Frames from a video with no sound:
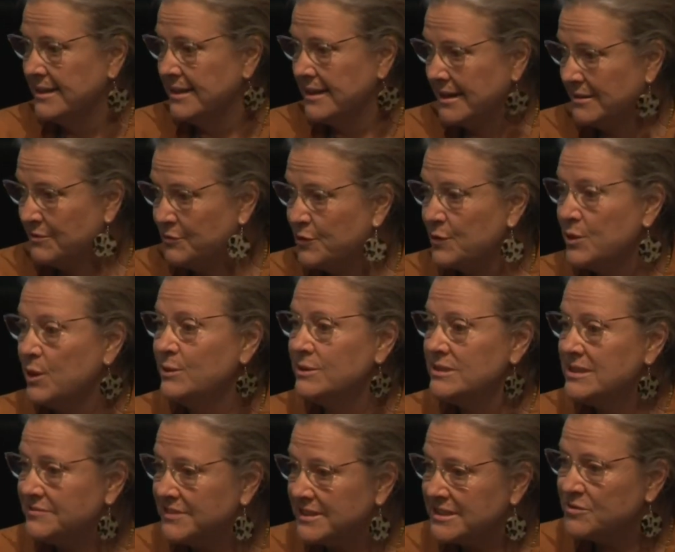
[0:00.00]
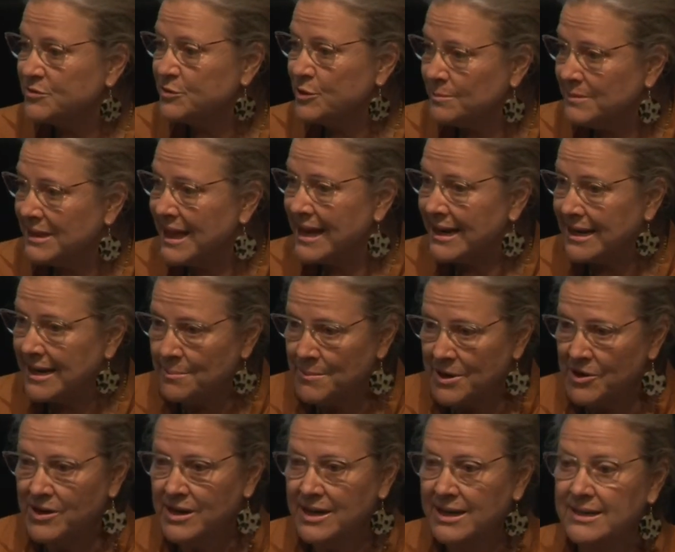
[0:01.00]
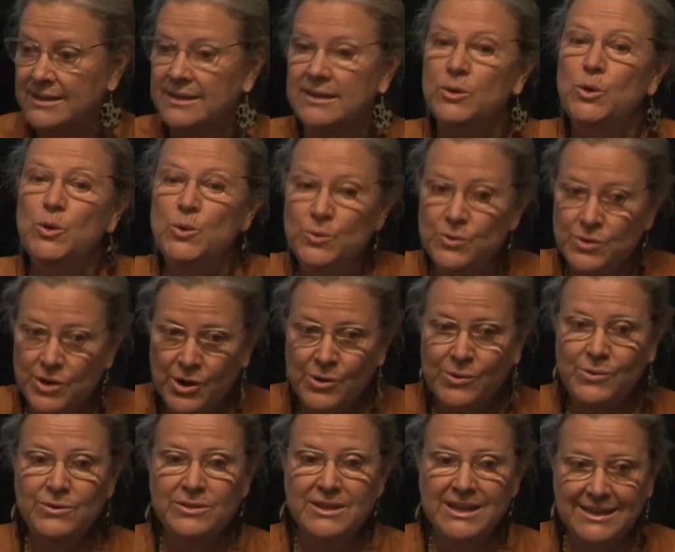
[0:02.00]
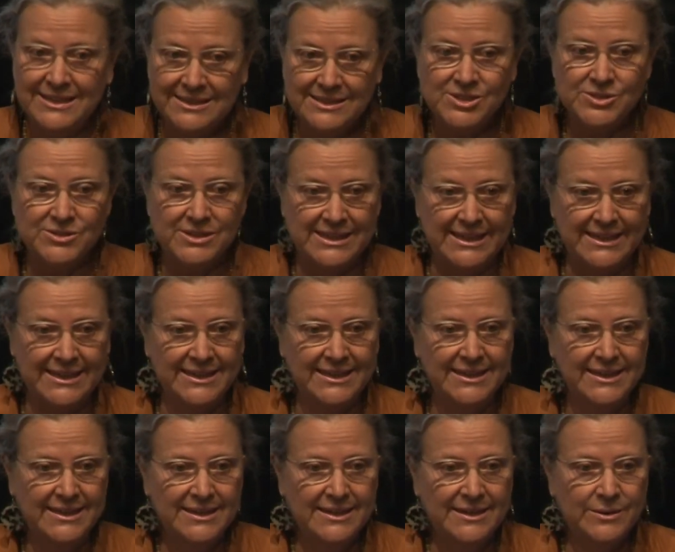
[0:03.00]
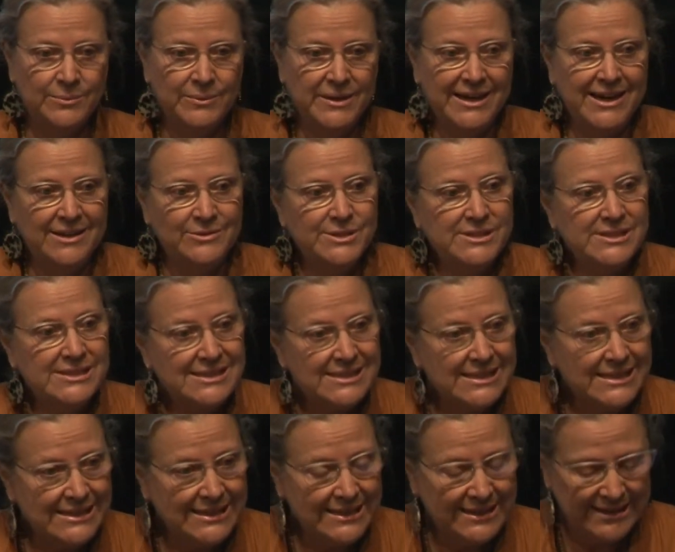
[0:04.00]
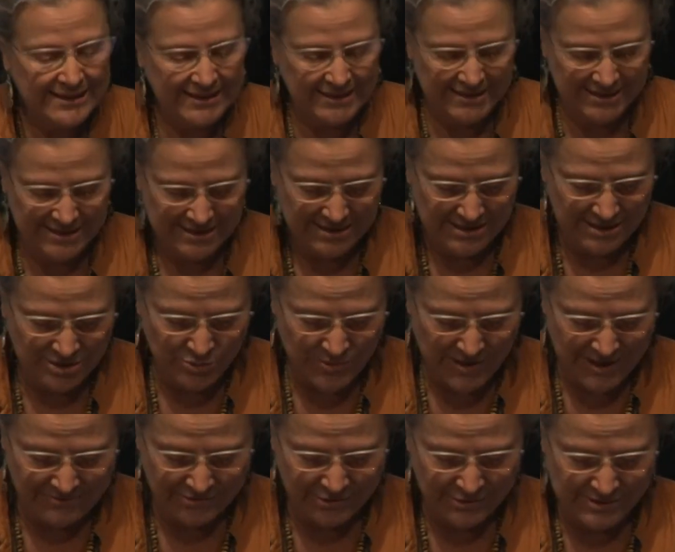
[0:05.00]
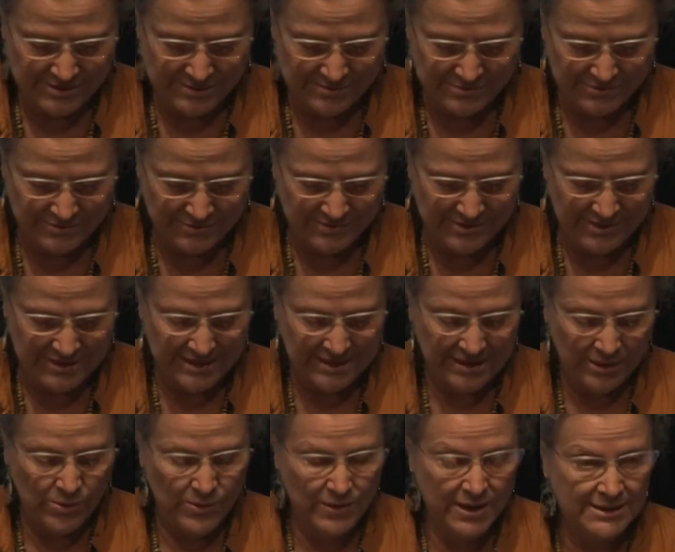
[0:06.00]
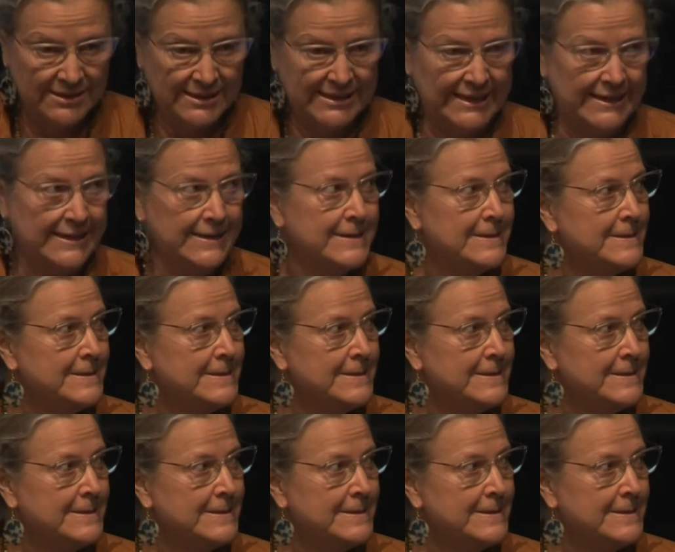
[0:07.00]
And for those of us from Latin America who know the history, we now see the drivers of inequality.